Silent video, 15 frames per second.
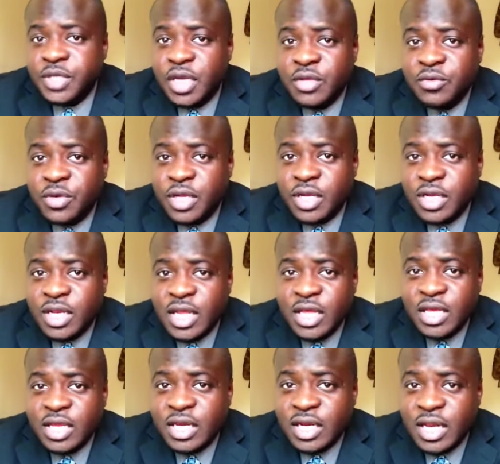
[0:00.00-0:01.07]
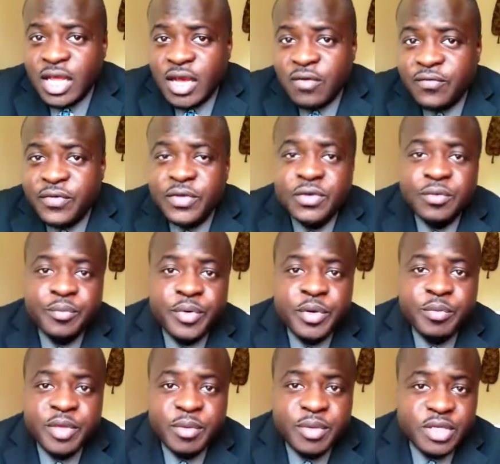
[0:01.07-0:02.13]
you can allow for you to put
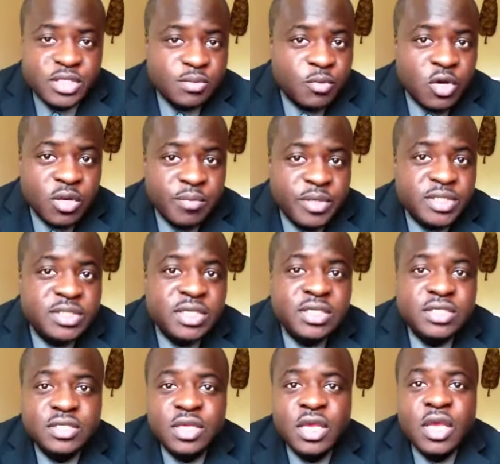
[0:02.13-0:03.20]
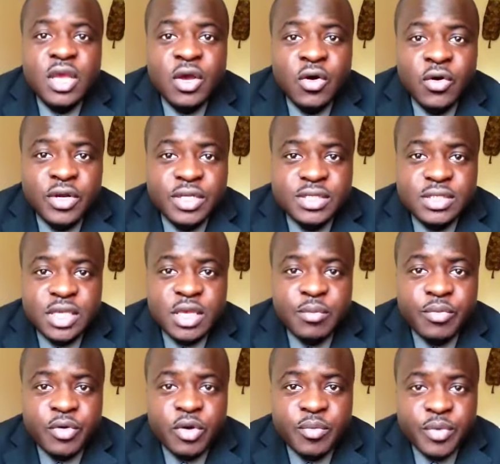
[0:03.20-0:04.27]
maybe a small business on the same
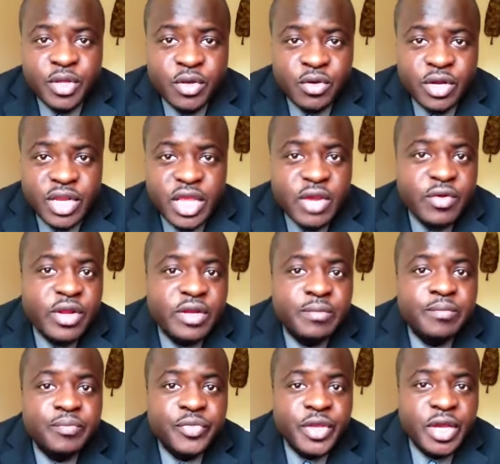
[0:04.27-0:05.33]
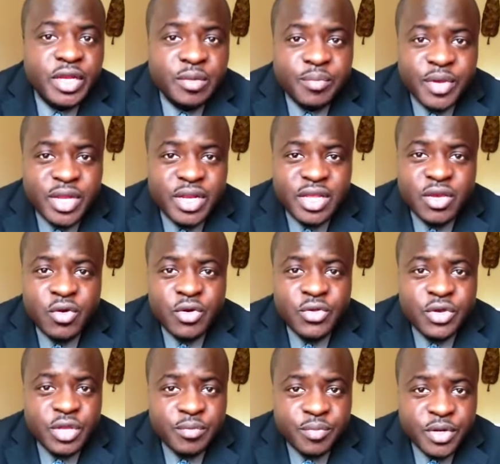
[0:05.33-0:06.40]
property or near it, depending, or you
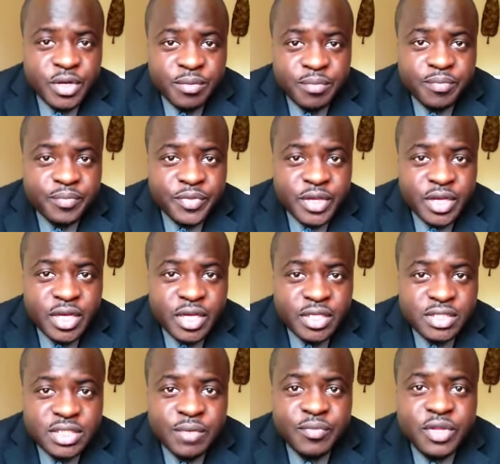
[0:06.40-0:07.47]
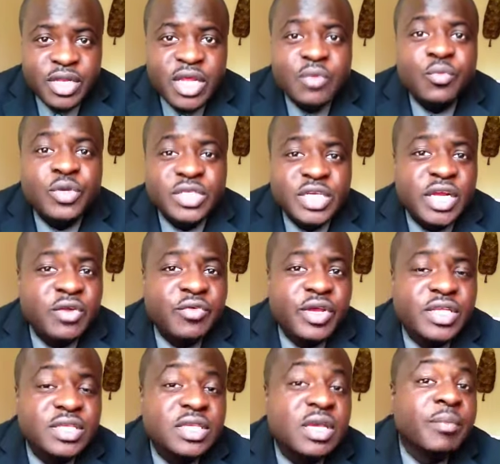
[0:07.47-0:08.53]
can put something that would
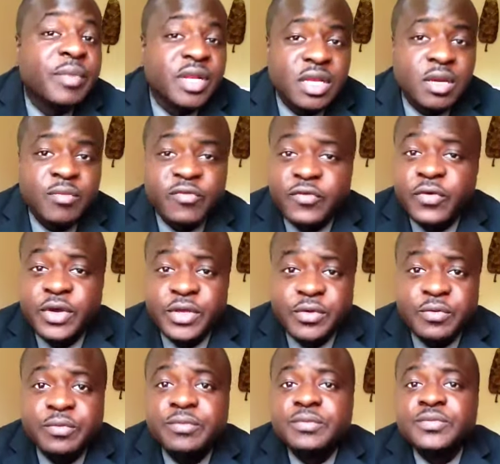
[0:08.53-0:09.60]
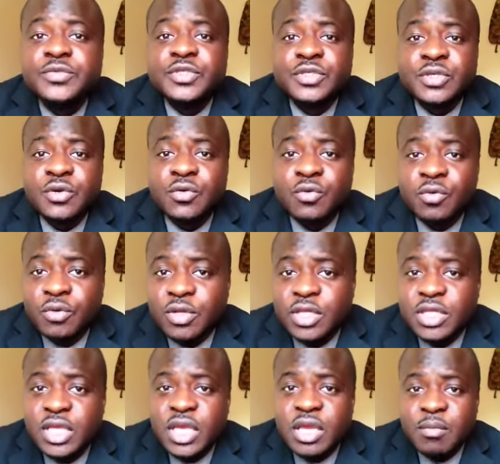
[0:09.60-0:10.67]
generate some income for you. So
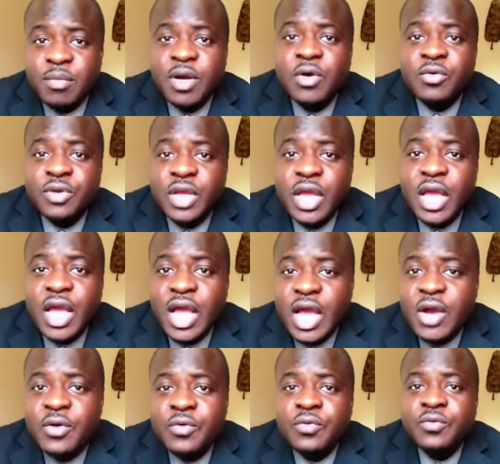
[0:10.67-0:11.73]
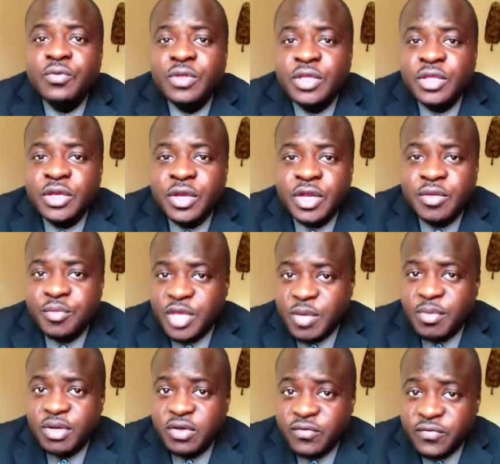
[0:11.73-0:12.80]
think about how you're going to be
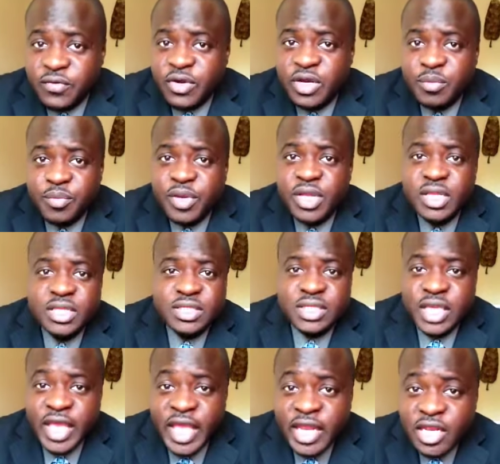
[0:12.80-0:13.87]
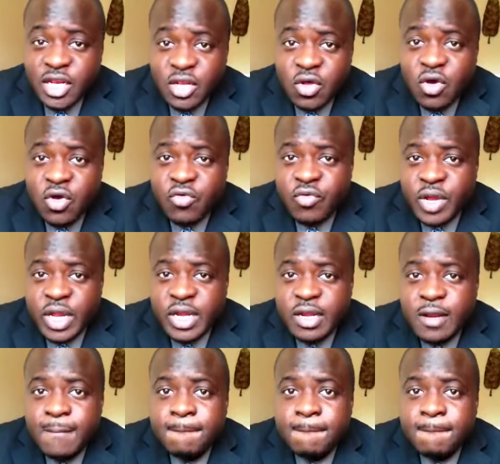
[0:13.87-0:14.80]
able to afford to pay this in the long run,